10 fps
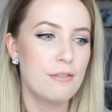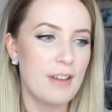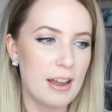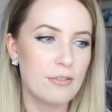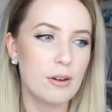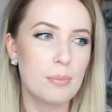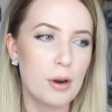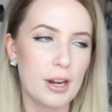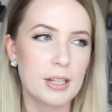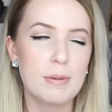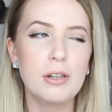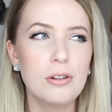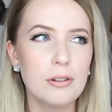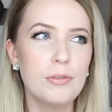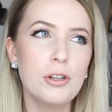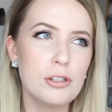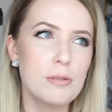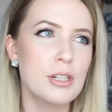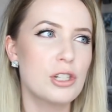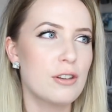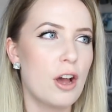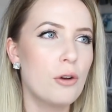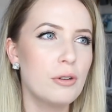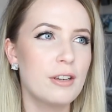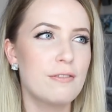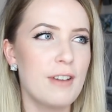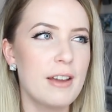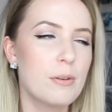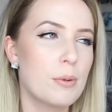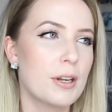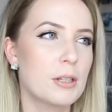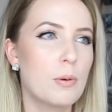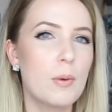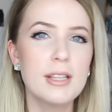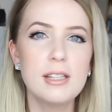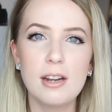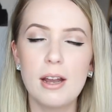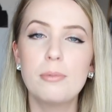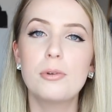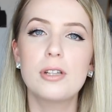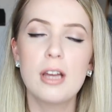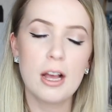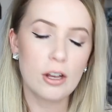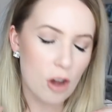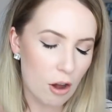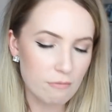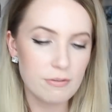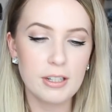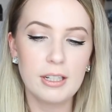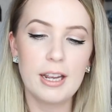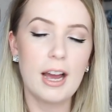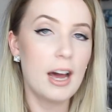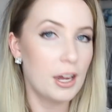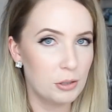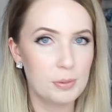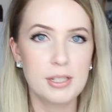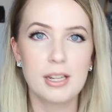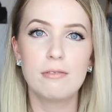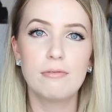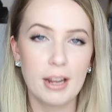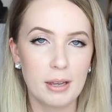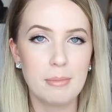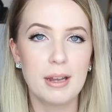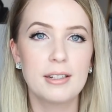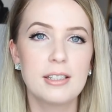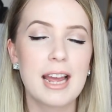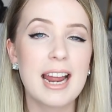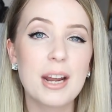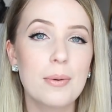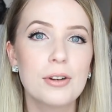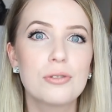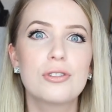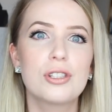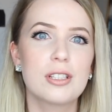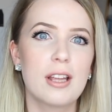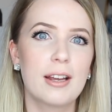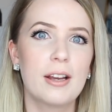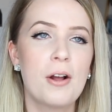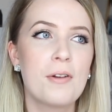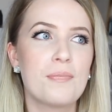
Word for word: favorite products, but not, not so much only favorite products, but ones that I would confidently 100% recommend to anyone who's just like